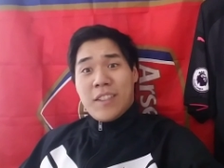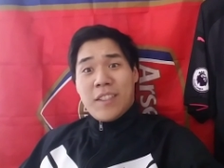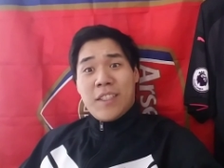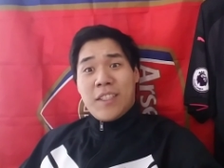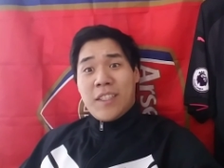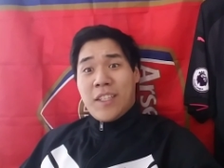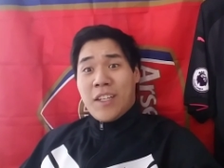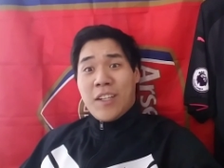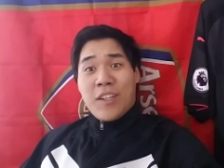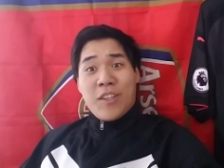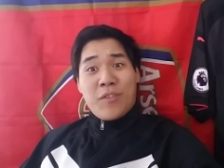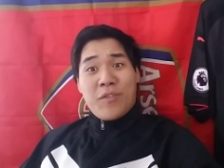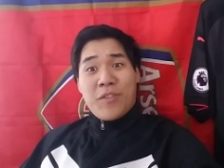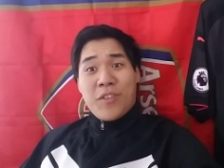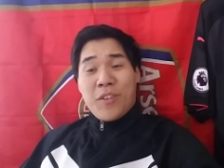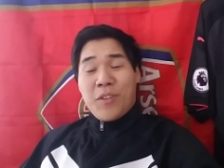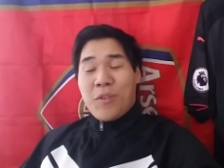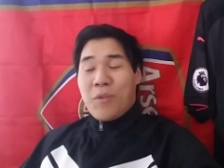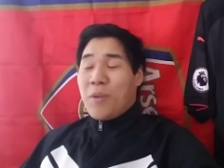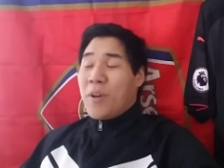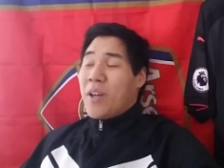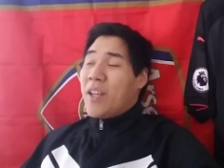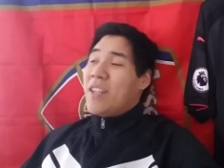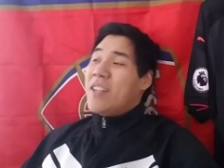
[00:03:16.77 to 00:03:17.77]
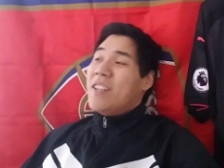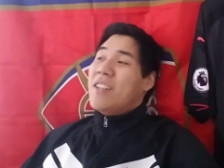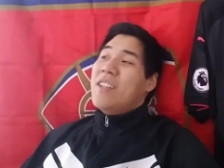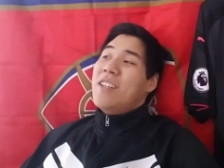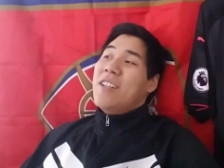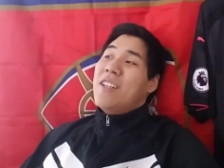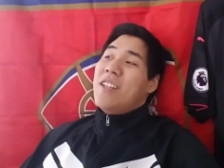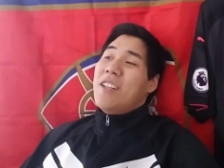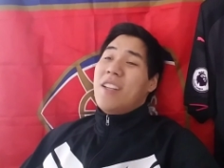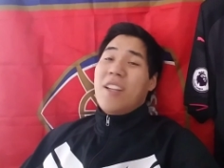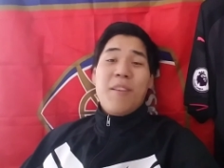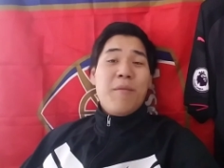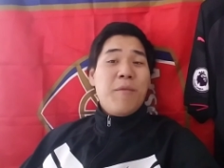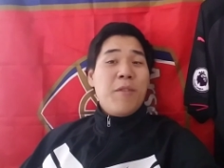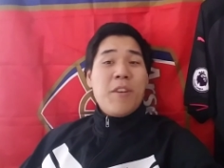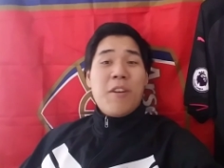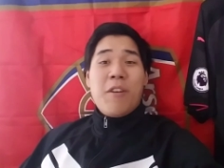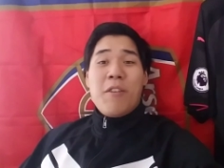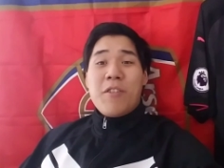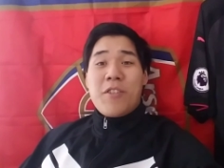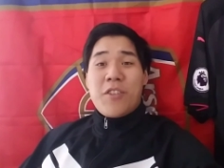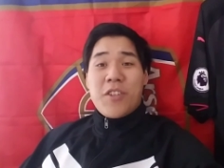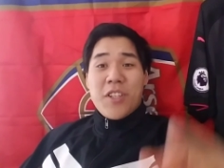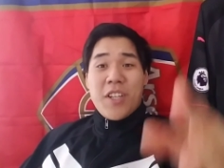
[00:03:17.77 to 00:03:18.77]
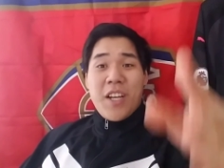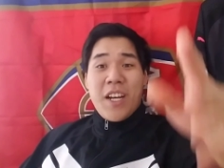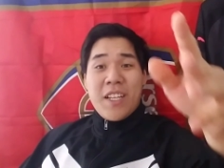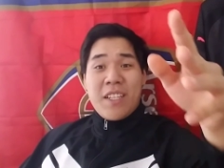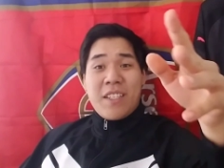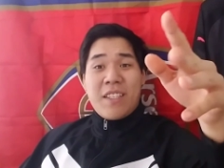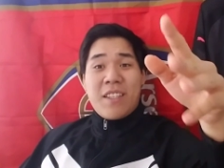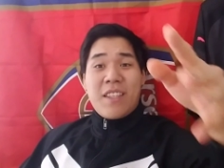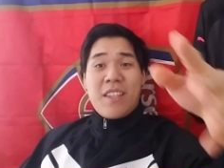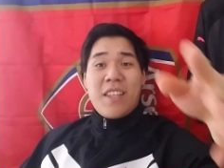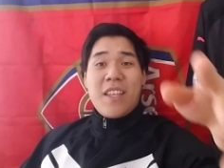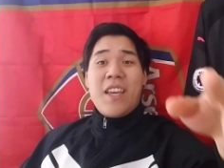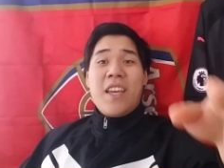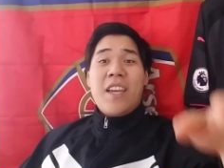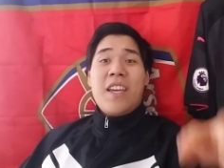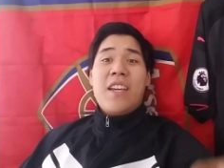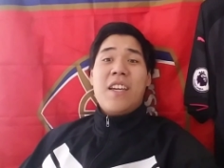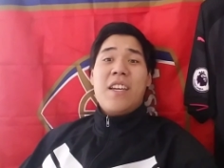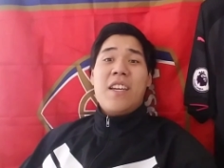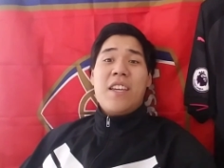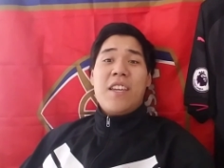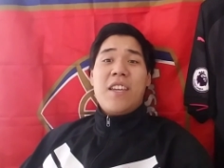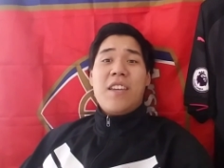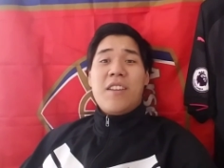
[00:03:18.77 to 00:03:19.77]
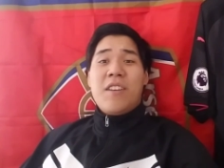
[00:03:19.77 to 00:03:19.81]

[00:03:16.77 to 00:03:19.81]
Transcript: Gunners for the win. Let me know what you guys think.